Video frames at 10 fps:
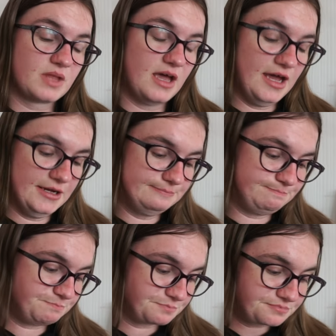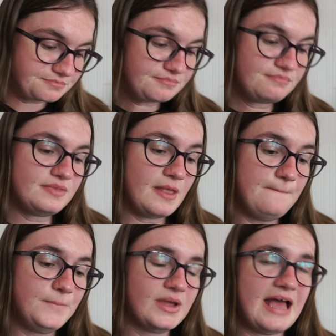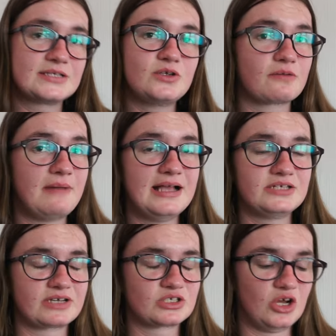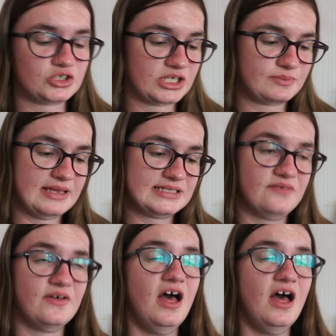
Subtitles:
but yes, Doc Martens are extortionately expensive.